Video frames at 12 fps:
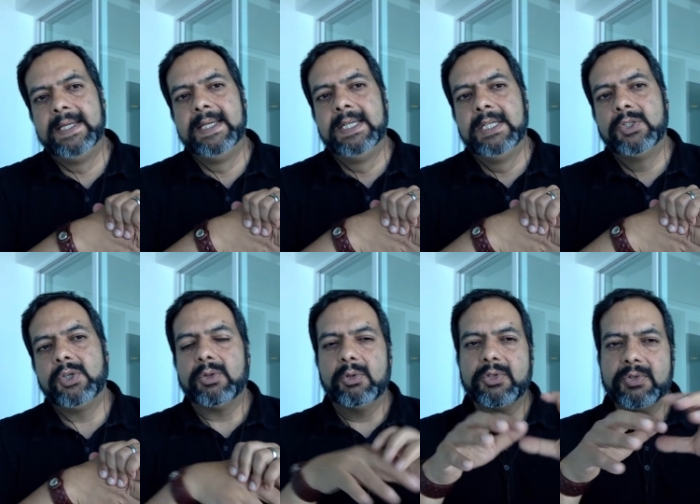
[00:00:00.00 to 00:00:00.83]
So
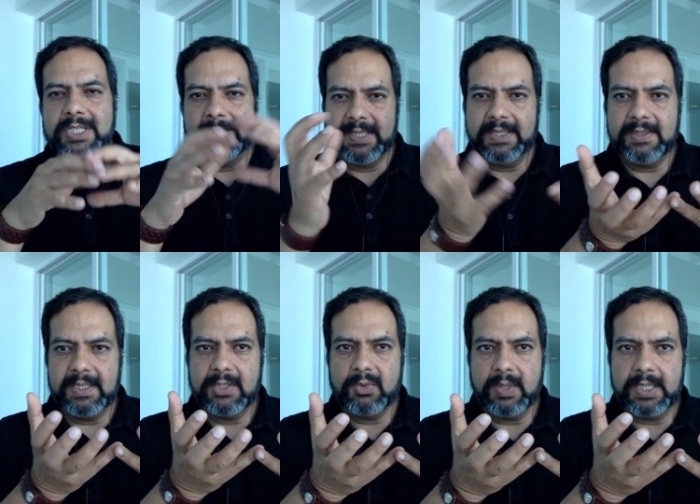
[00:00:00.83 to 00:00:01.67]
those are some of the
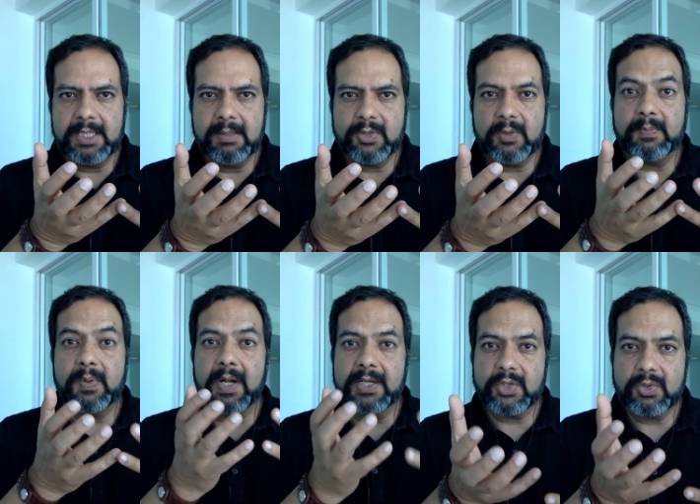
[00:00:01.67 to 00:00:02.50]
things when it comes to
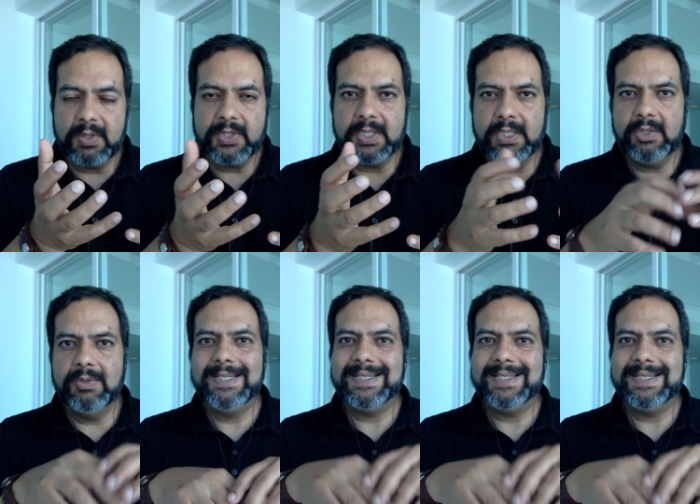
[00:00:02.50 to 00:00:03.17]
product sourcing. You need to